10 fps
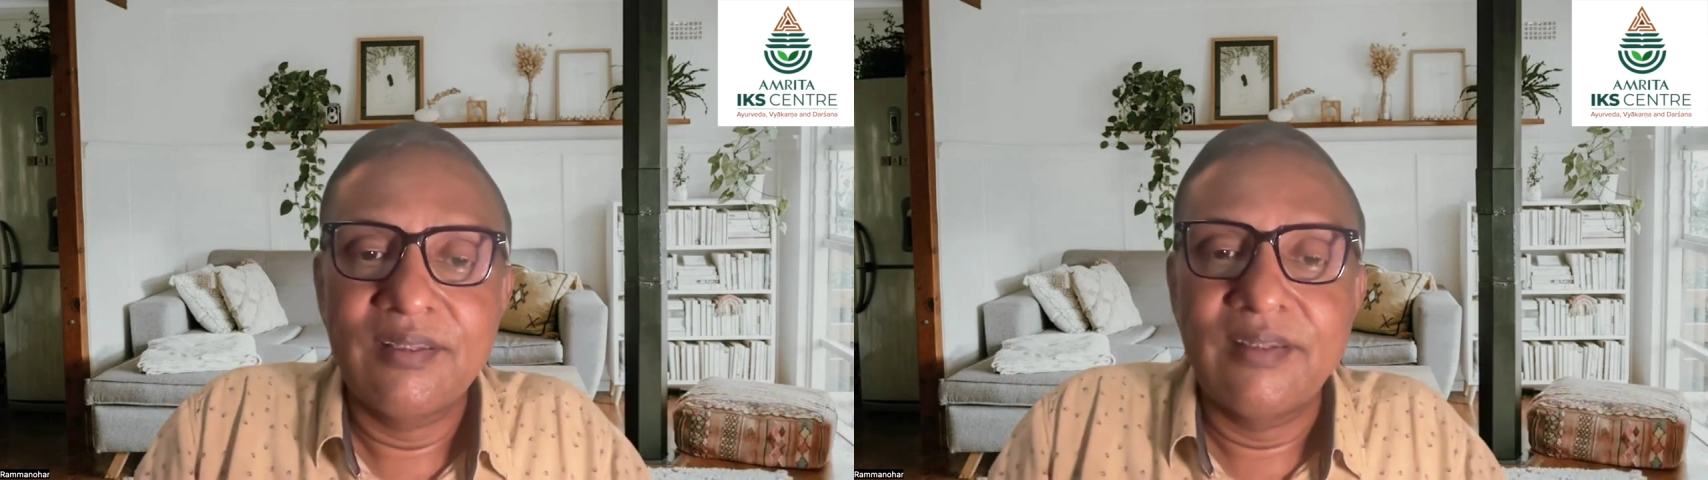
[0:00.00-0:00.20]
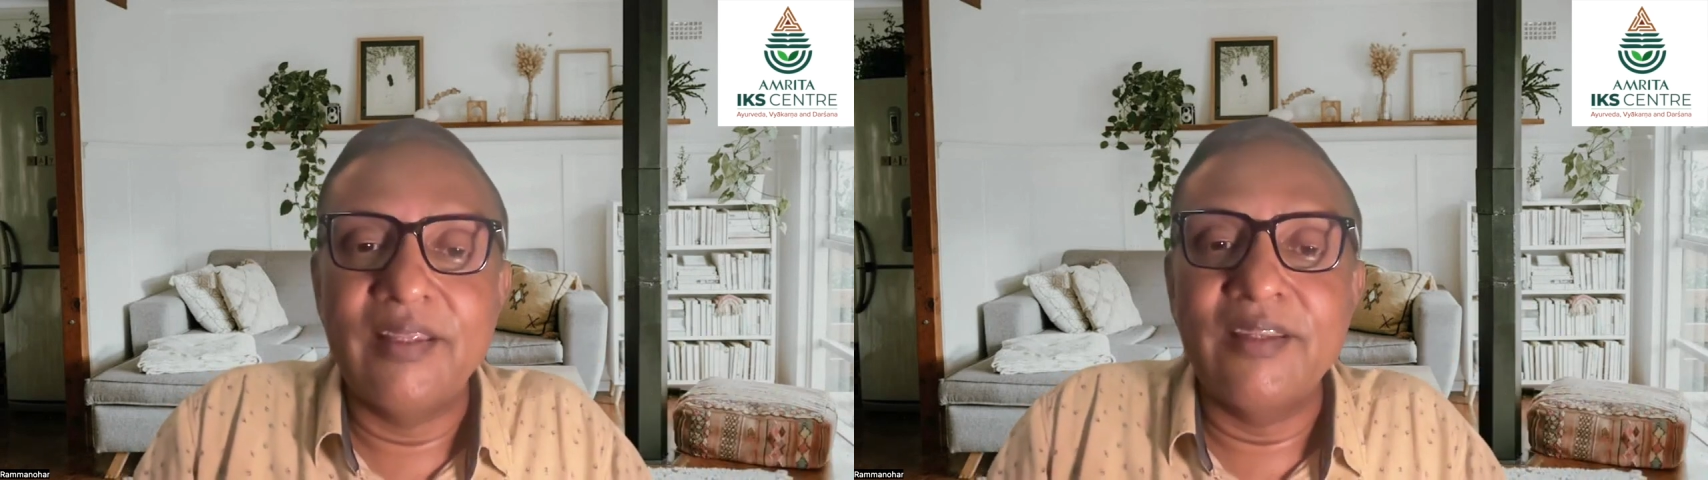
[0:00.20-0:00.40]

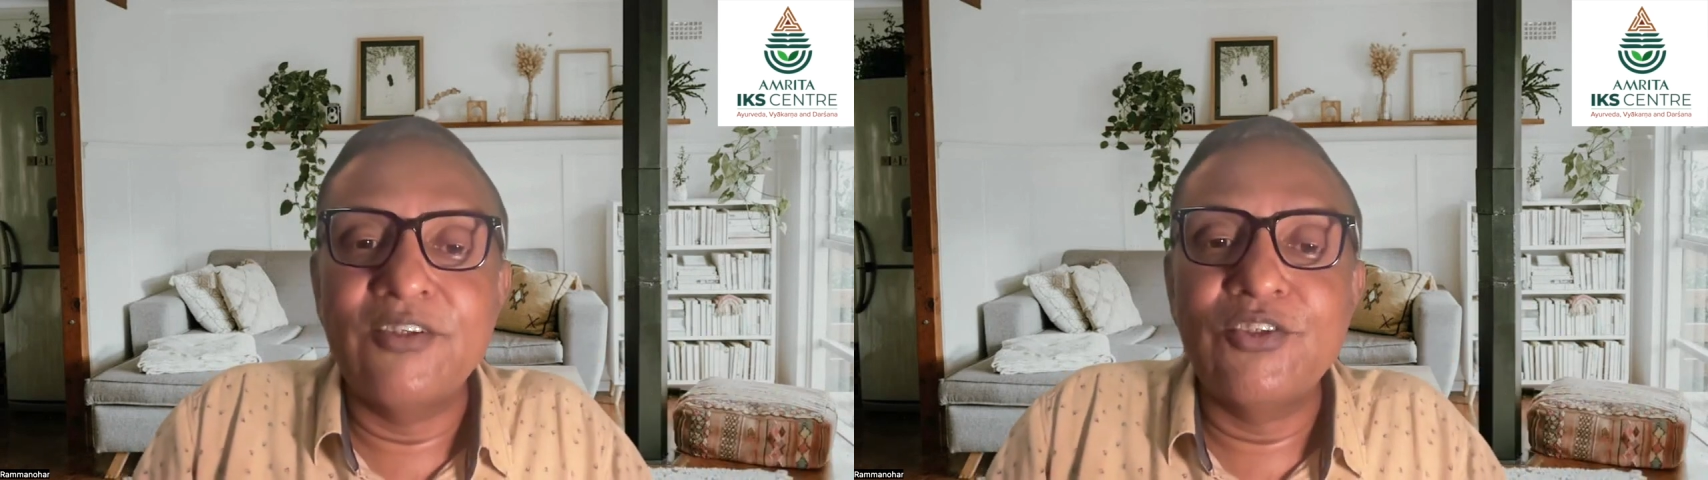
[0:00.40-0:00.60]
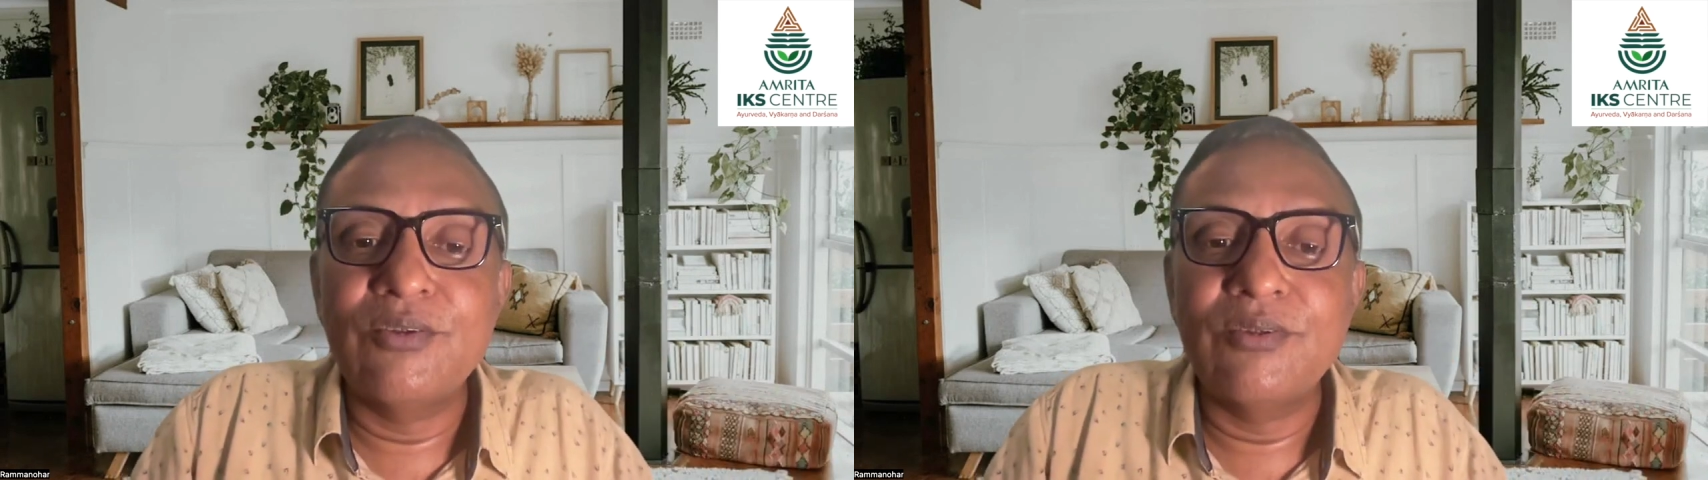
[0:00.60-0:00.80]

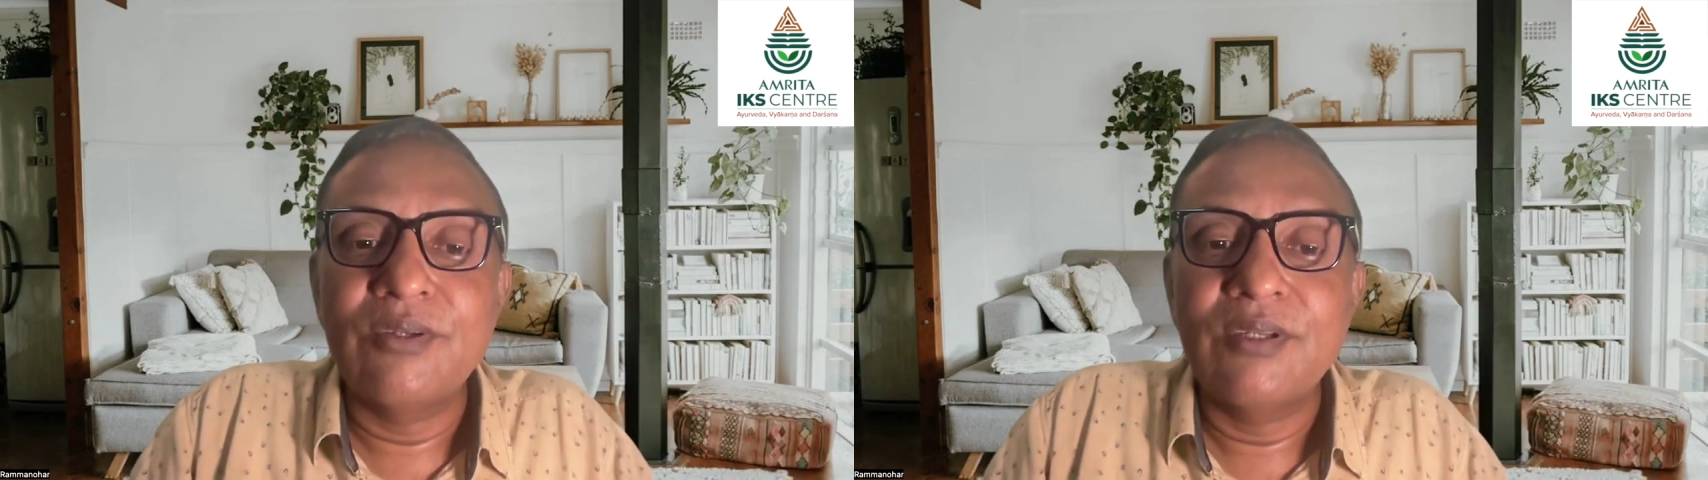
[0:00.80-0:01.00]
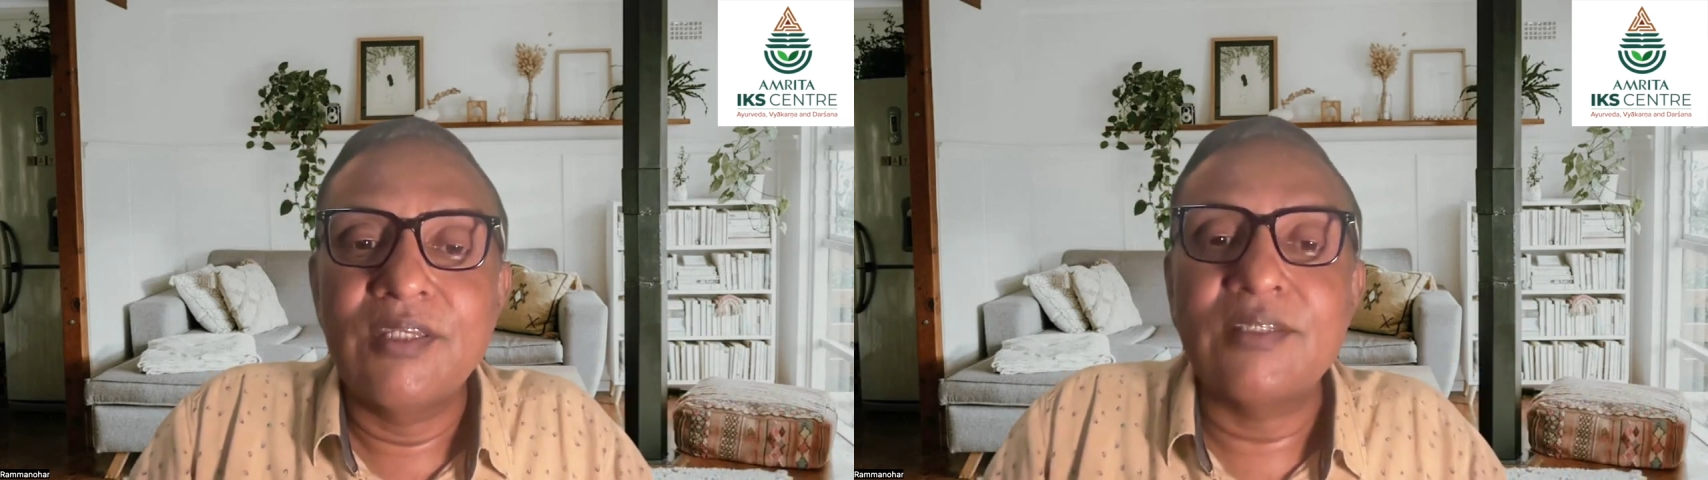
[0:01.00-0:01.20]
then
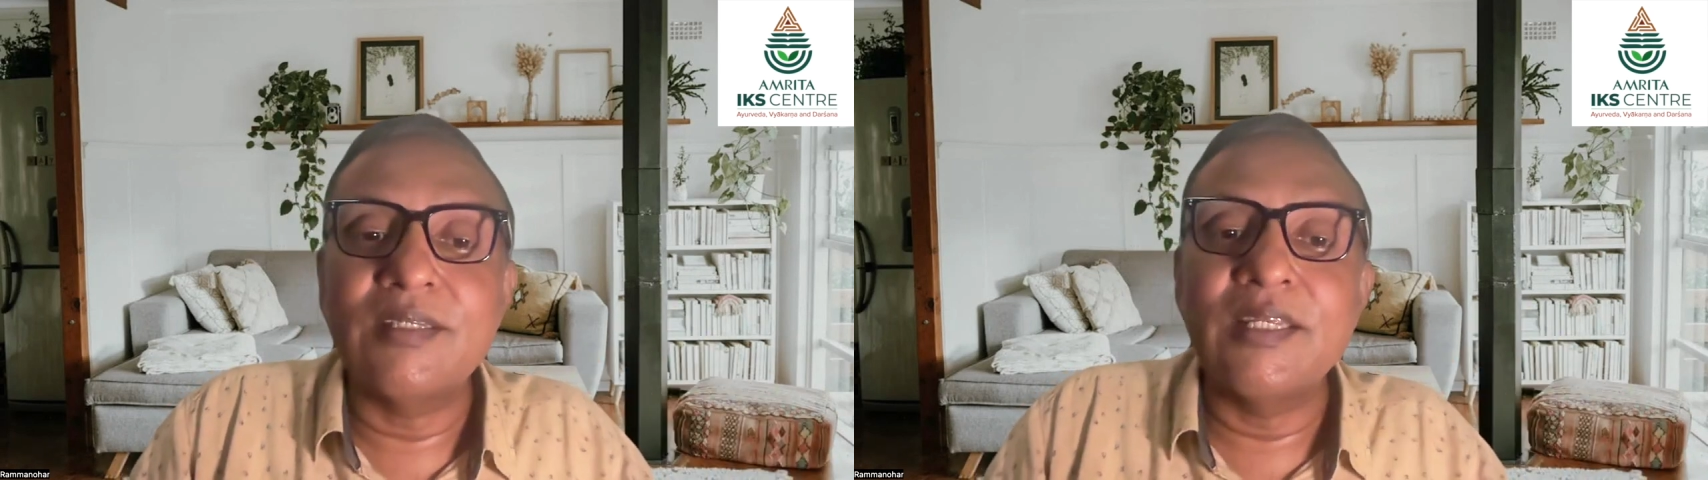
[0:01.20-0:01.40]
it